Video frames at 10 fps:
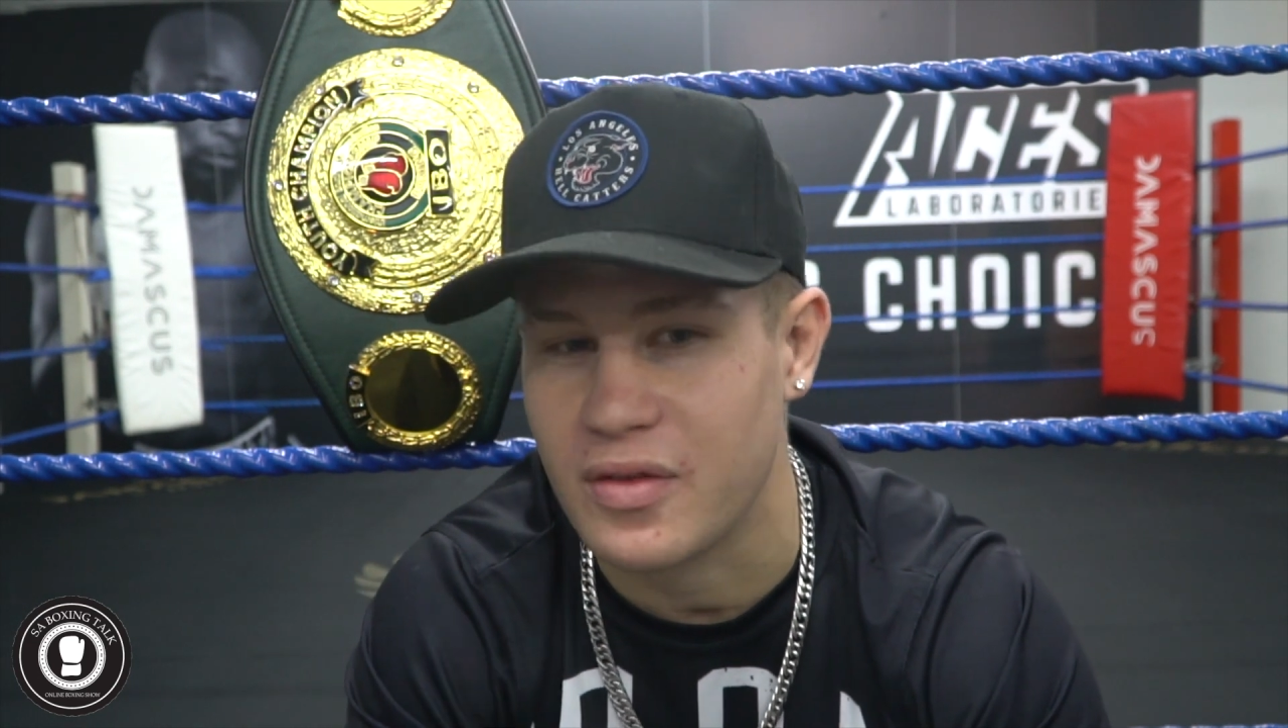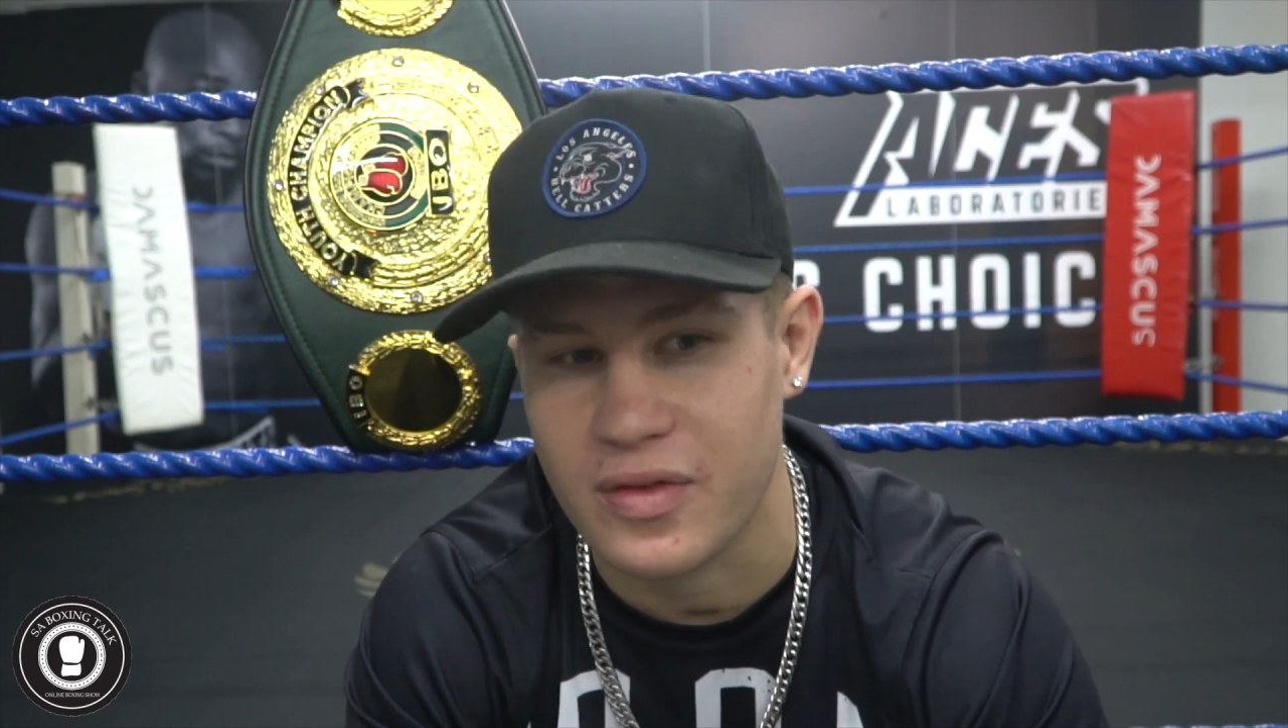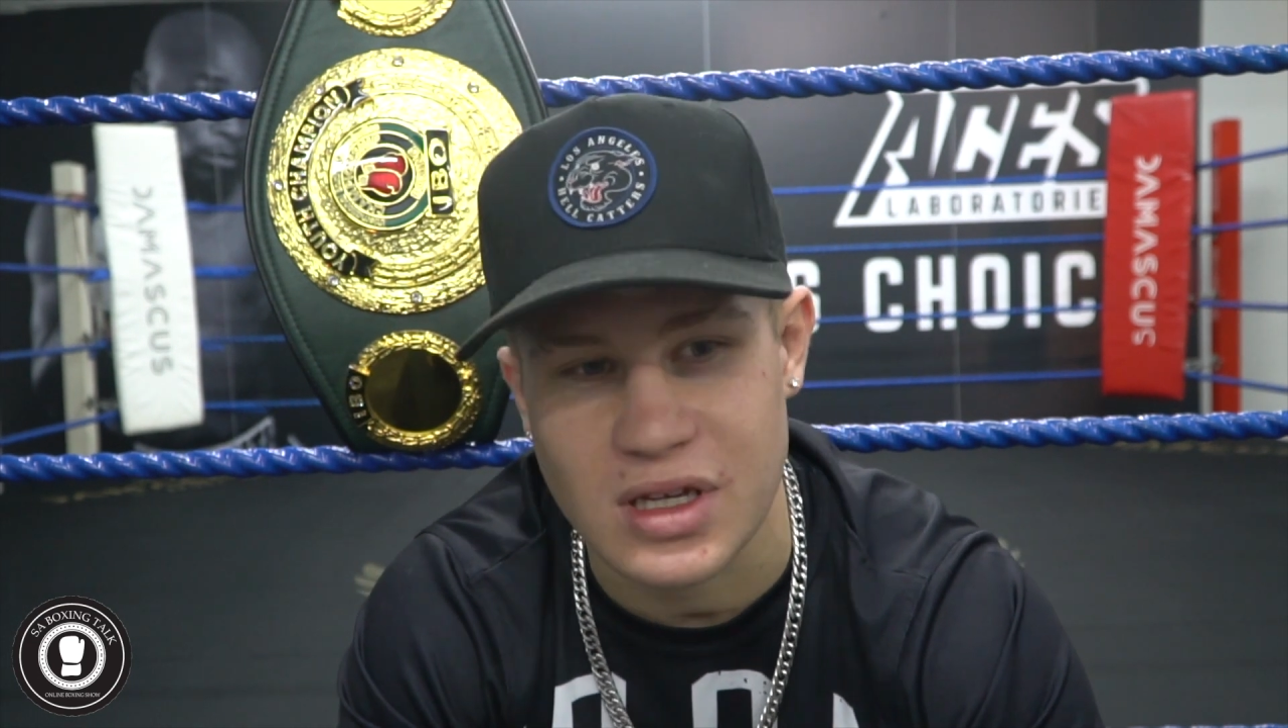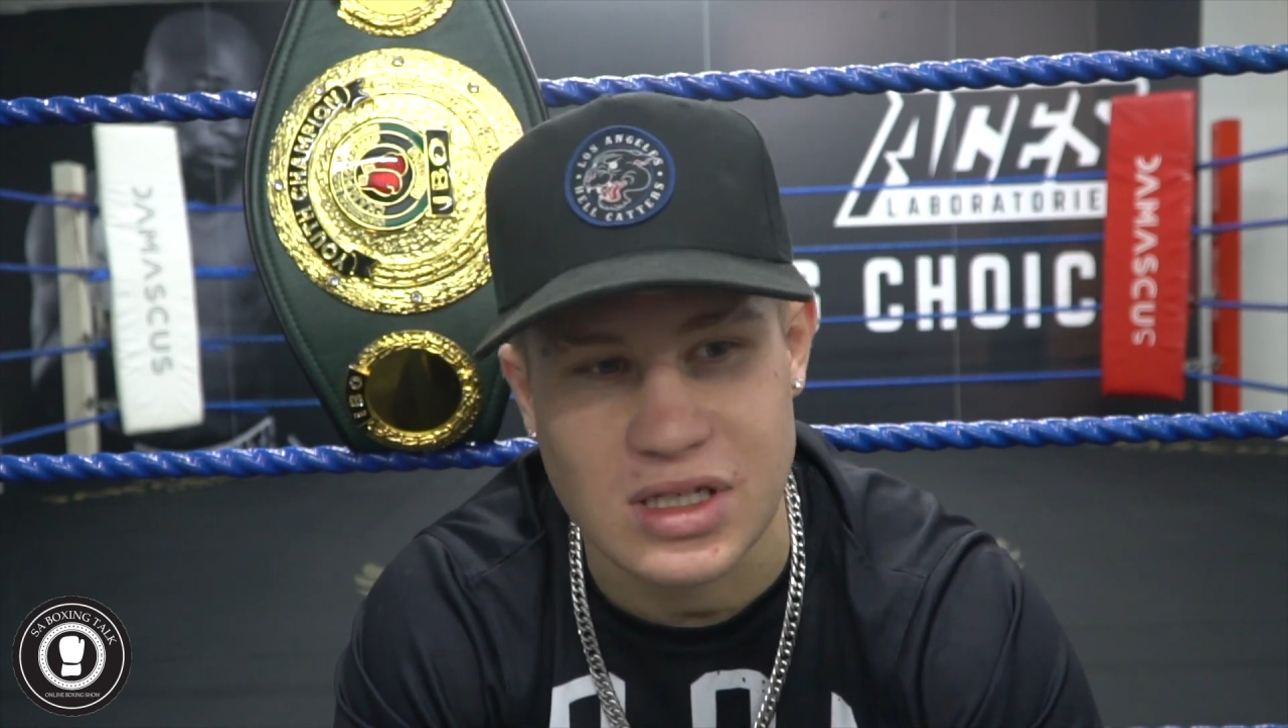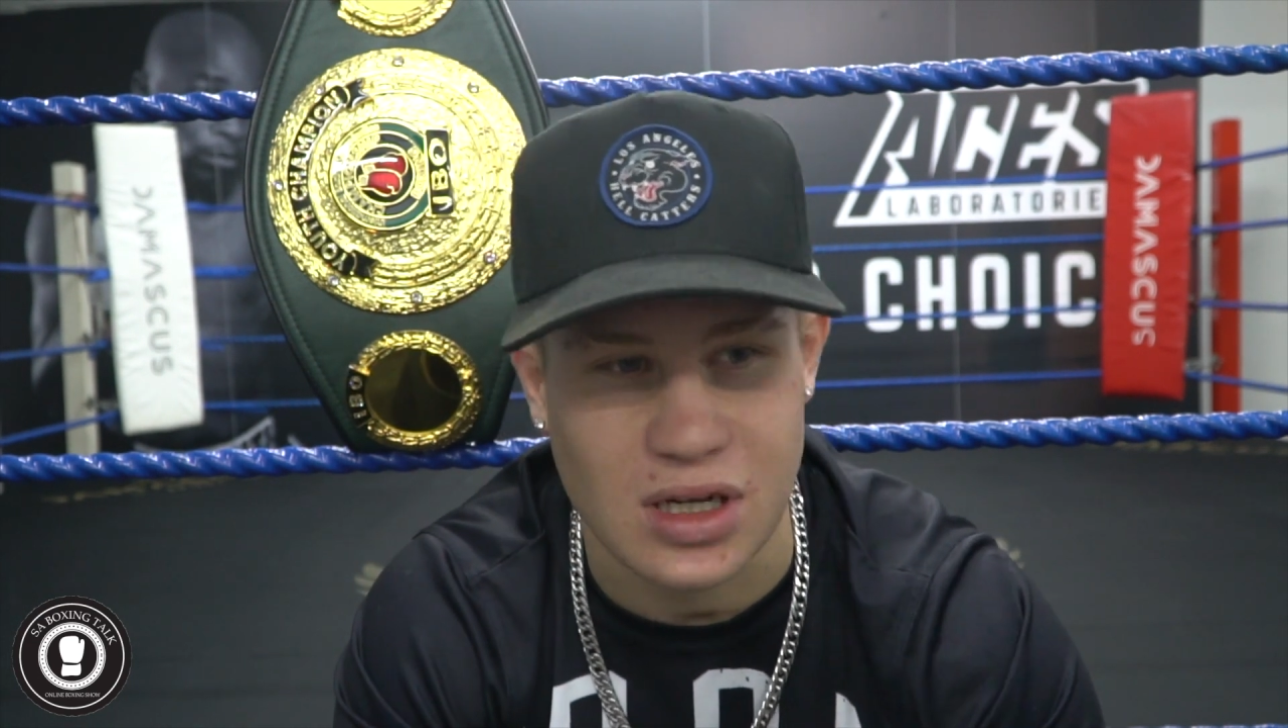of
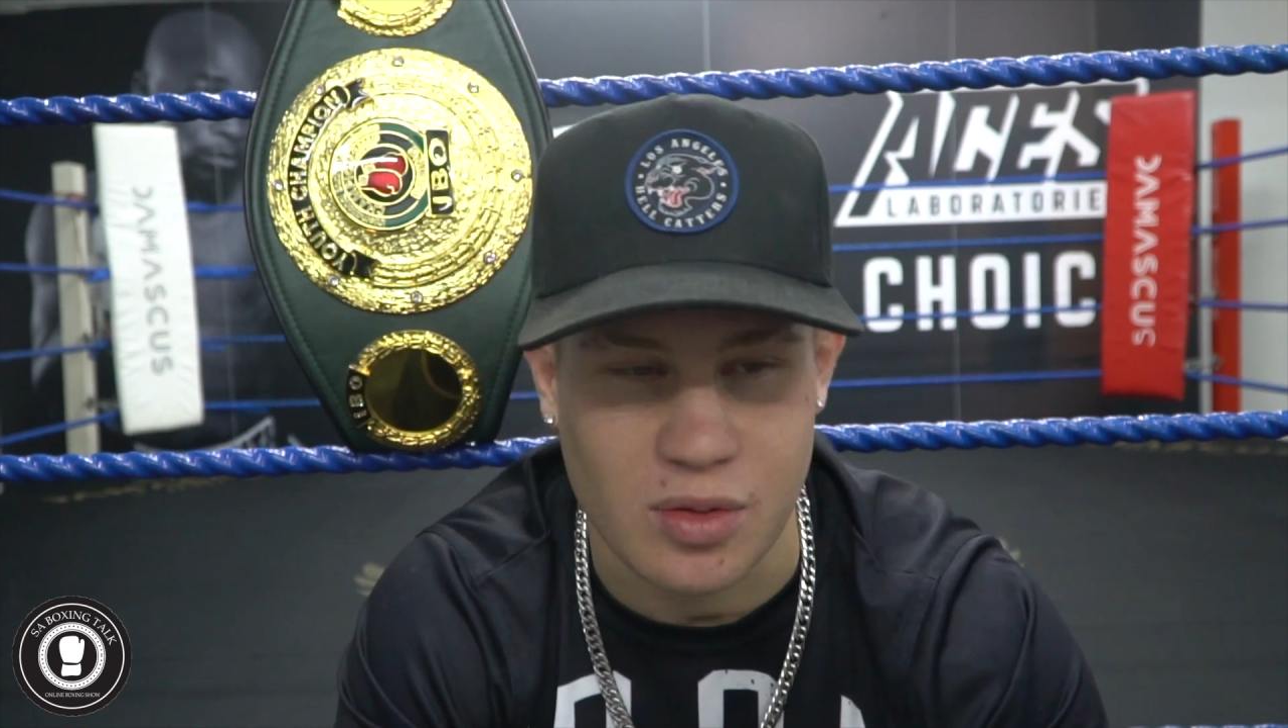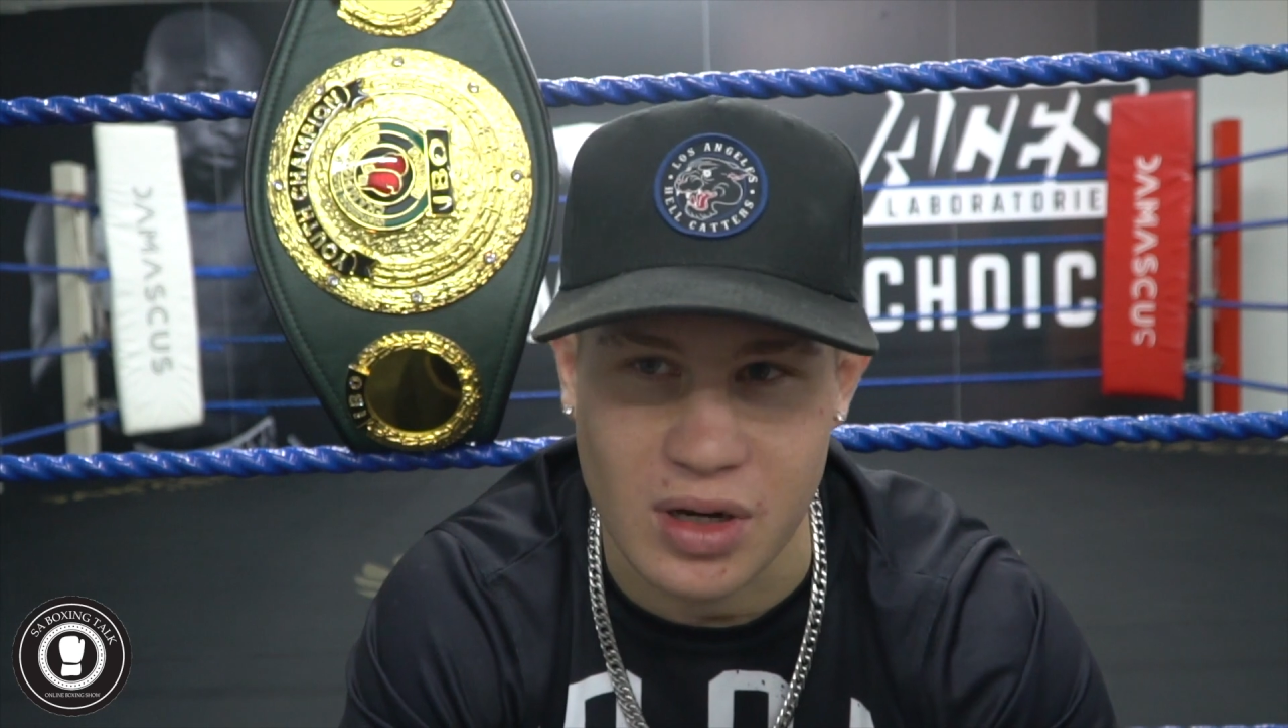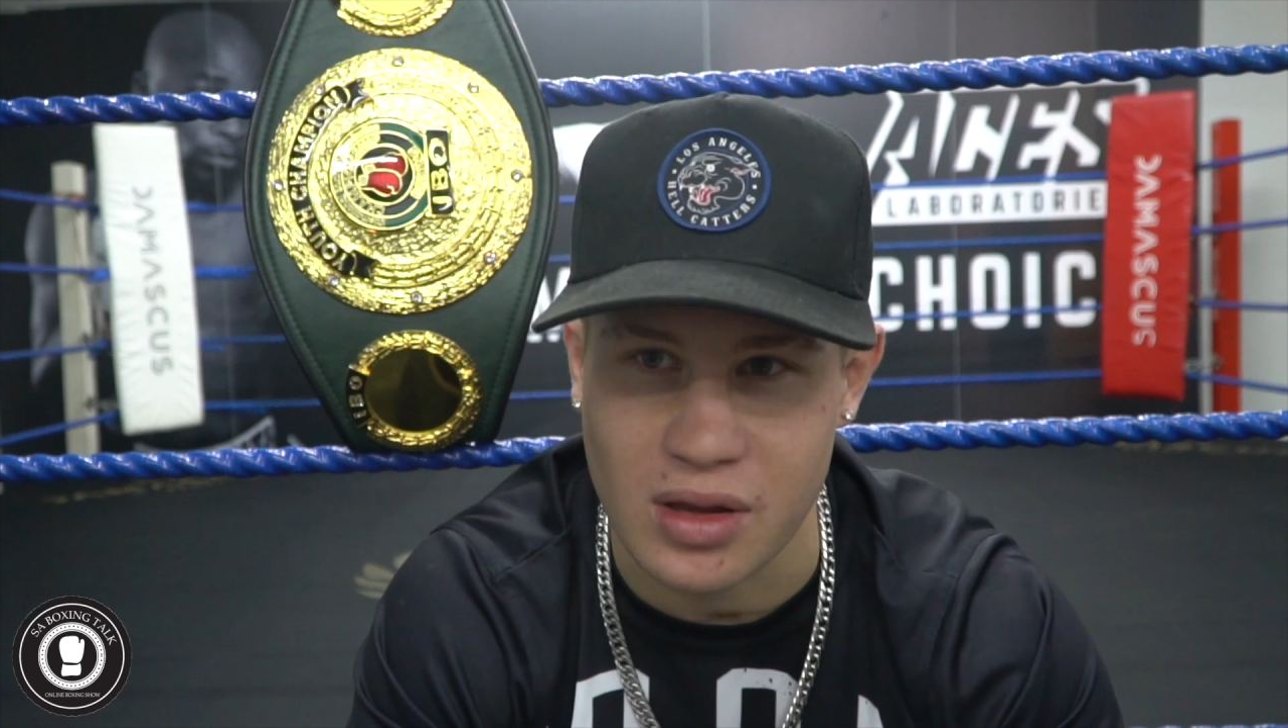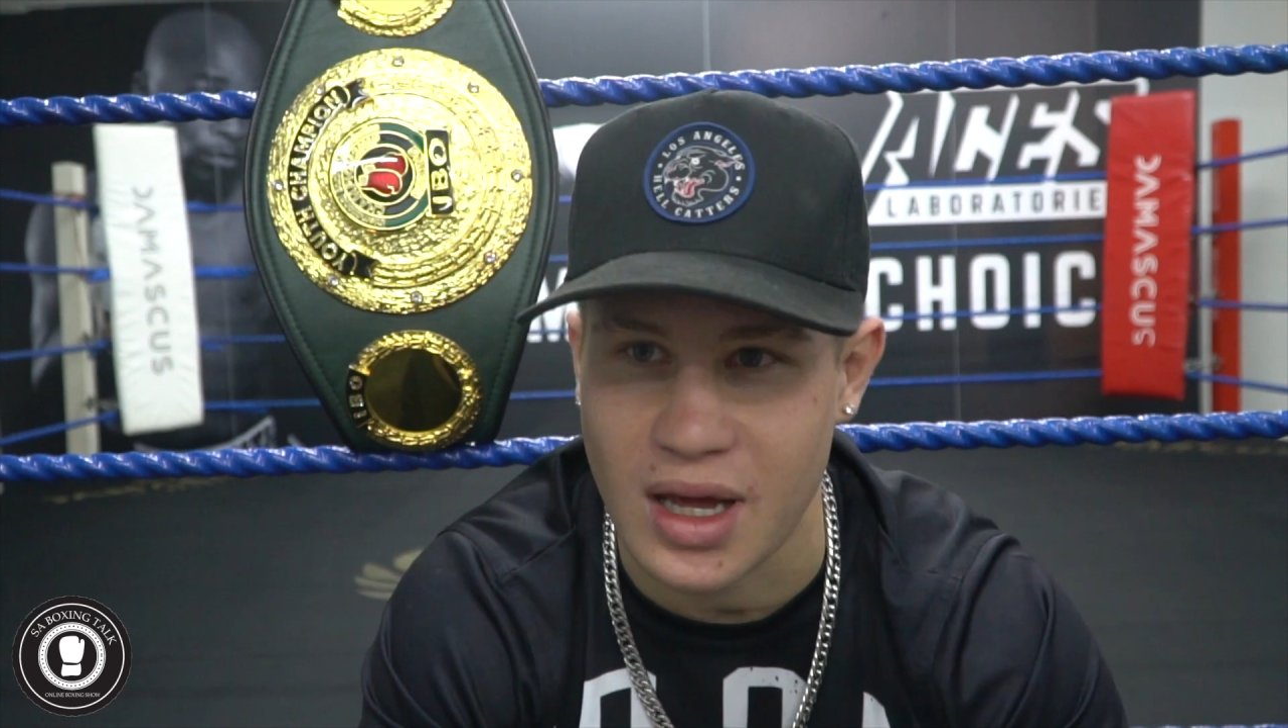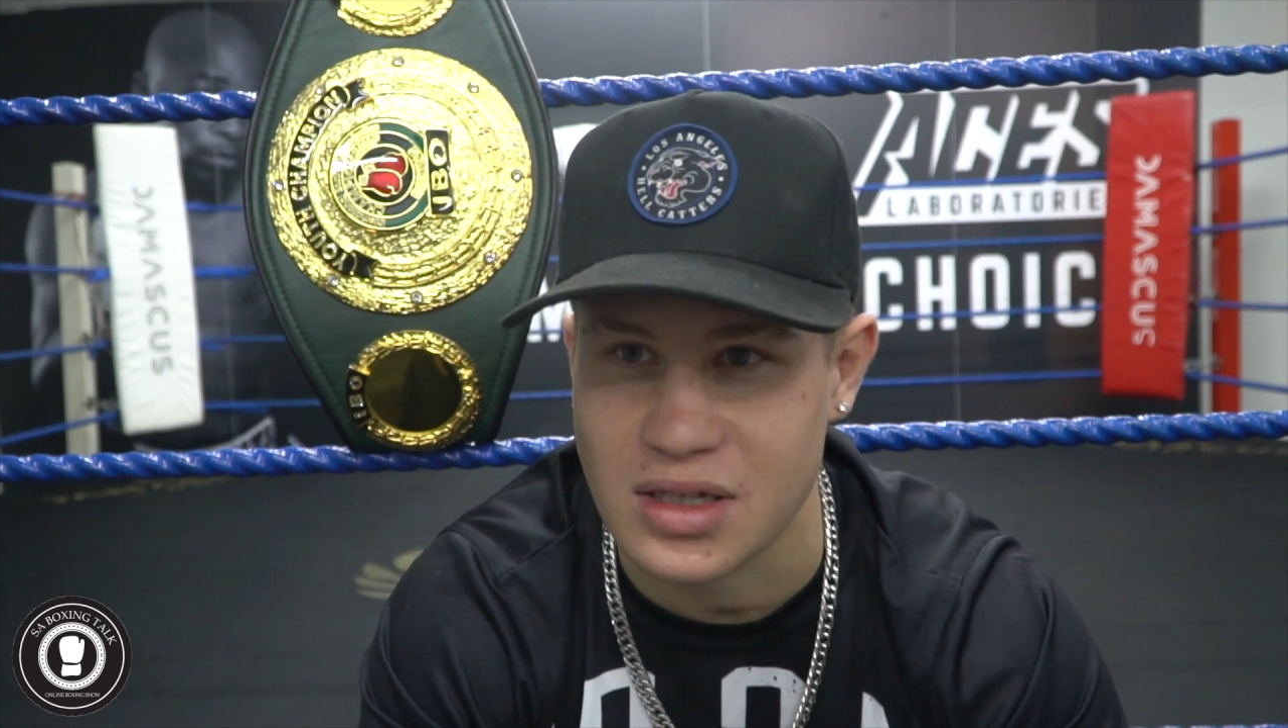this and a
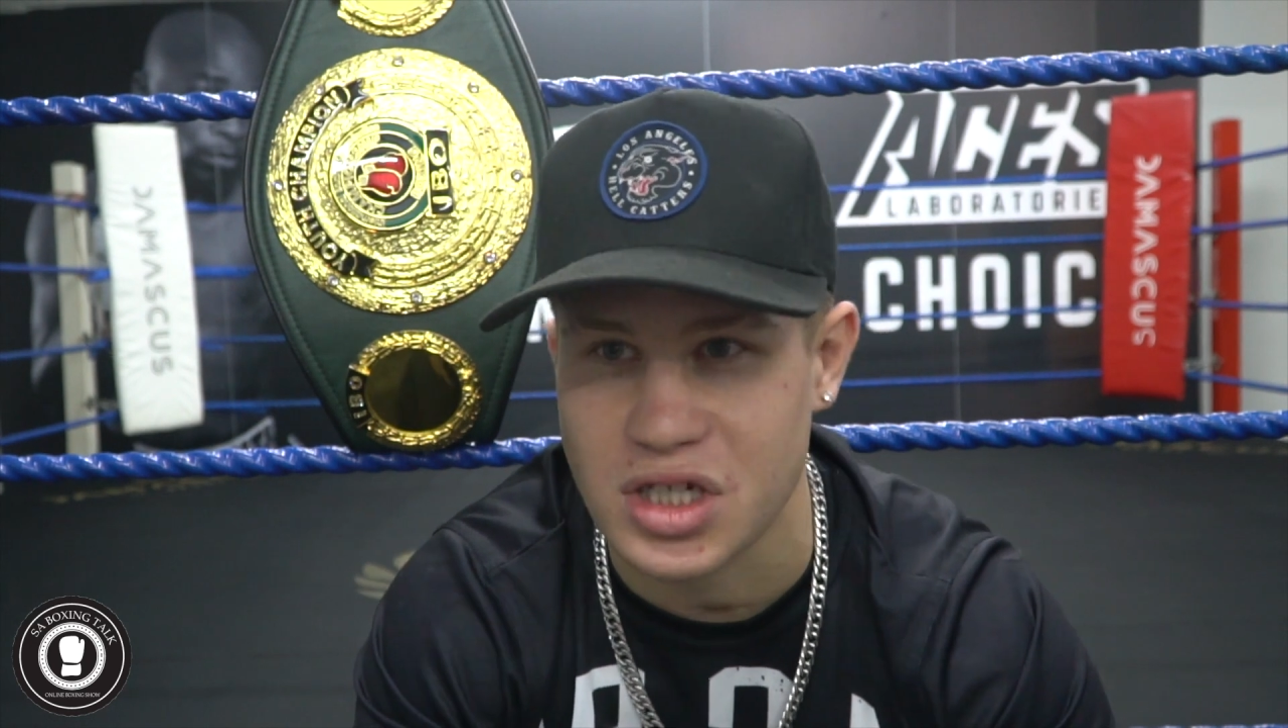bit of that,